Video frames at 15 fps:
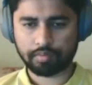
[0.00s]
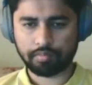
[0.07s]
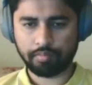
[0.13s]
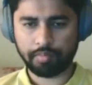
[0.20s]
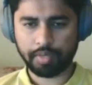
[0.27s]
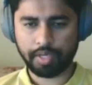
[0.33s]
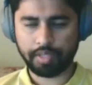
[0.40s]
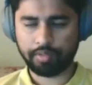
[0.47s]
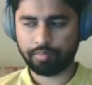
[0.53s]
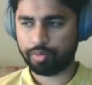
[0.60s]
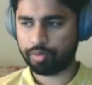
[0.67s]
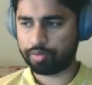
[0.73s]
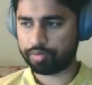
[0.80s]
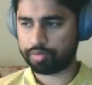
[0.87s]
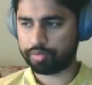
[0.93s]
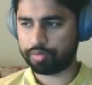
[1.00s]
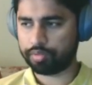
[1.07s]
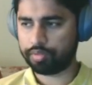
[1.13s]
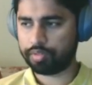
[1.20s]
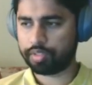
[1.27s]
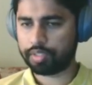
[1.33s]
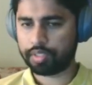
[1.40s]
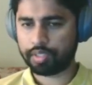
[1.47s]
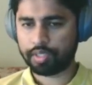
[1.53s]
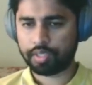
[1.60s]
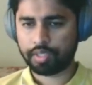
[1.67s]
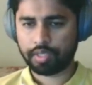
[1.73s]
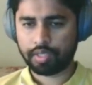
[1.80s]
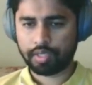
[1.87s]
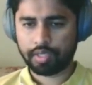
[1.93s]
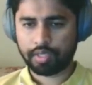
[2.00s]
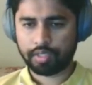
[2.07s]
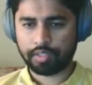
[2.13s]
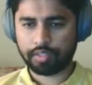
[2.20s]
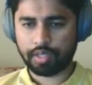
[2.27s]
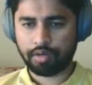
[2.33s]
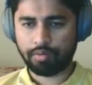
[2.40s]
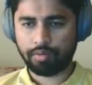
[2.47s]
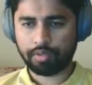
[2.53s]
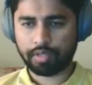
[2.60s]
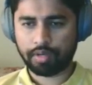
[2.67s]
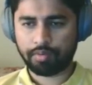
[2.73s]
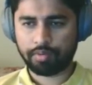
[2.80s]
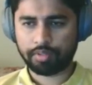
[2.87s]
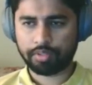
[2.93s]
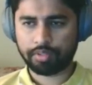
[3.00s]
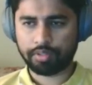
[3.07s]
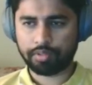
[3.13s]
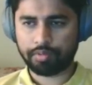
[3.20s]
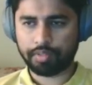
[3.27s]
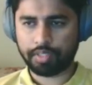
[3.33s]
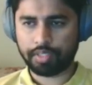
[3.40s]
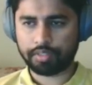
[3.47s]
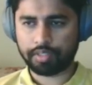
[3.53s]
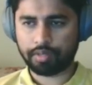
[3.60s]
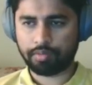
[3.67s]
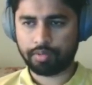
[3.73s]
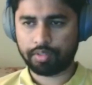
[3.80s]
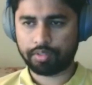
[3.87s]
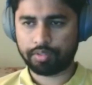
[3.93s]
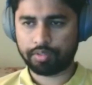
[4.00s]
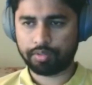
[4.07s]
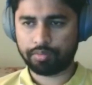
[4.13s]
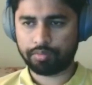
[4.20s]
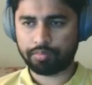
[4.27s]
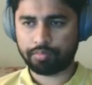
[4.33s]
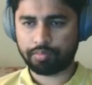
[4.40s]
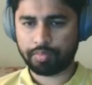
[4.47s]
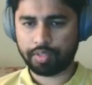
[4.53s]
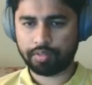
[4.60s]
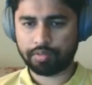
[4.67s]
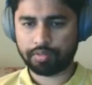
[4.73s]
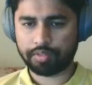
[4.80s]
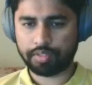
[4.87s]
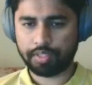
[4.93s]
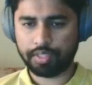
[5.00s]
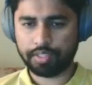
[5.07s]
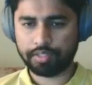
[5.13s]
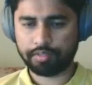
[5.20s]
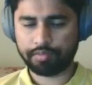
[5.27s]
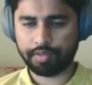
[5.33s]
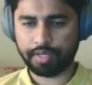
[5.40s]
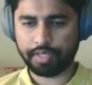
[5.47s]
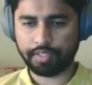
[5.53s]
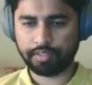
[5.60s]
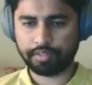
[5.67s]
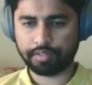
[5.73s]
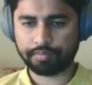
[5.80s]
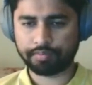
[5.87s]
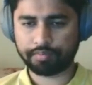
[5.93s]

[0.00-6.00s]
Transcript: main portion. Now what I want to do is I want to use this face